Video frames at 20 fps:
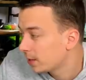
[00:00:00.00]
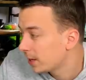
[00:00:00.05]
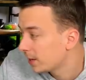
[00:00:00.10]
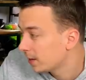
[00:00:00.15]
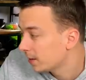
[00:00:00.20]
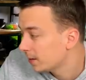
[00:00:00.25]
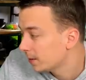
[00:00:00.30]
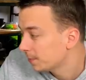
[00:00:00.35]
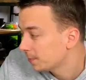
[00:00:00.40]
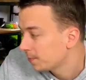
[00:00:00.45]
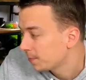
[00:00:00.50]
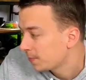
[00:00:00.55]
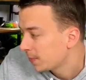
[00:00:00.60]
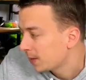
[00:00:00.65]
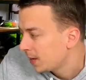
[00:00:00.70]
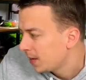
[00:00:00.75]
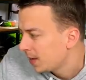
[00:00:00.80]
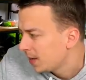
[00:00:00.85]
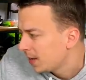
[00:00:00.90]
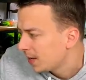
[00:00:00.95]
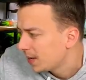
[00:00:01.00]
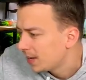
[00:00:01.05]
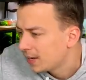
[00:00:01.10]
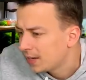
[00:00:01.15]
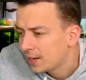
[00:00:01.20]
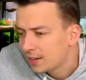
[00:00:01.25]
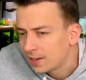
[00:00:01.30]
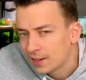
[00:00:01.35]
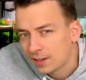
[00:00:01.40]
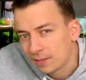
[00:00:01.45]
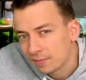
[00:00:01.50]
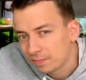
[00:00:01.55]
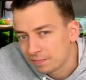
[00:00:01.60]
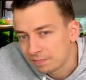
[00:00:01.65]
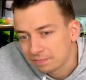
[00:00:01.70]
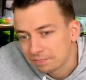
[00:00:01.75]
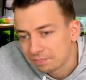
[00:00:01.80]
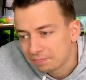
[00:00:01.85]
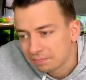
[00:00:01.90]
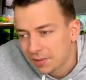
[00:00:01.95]
Dennerle.
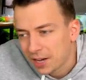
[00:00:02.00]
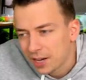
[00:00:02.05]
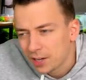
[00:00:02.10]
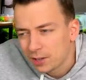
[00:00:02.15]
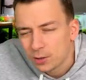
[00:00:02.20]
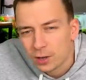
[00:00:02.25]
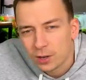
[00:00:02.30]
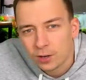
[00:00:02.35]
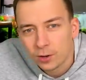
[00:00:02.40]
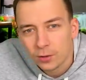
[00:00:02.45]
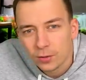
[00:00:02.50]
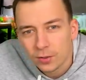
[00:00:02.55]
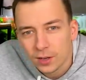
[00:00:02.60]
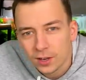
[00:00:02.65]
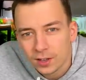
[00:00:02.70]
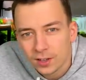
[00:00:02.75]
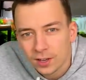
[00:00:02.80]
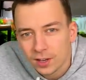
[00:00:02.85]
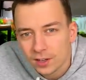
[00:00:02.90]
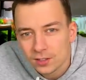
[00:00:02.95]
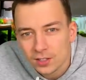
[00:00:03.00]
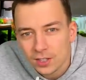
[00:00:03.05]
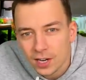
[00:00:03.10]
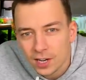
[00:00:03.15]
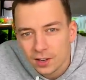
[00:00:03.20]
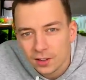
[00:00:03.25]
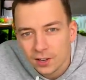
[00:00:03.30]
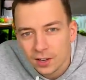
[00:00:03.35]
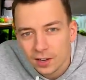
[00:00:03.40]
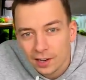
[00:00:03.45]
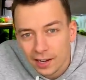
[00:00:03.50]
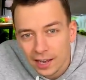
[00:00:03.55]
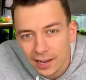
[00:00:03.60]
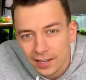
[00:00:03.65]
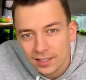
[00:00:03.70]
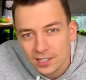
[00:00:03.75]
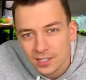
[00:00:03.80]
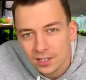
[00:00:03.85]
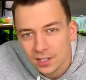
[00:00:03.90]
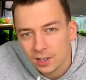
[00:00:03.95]
And I don't think there's anything
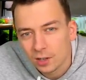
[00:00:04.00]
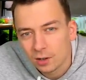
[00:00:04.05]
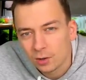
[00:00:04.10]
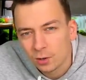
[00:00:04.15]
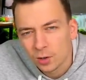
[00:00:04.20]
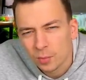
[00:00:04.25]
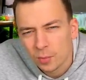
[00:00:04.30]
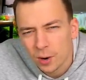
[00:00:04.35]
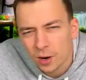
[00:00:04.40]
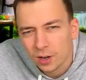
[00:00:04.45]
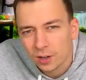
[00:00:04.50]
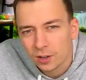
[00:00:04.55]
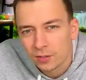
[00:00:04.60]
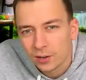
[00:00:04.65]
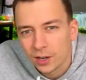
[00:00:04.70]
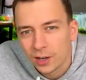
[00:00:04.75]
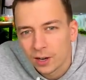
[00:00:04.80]
like this on the market right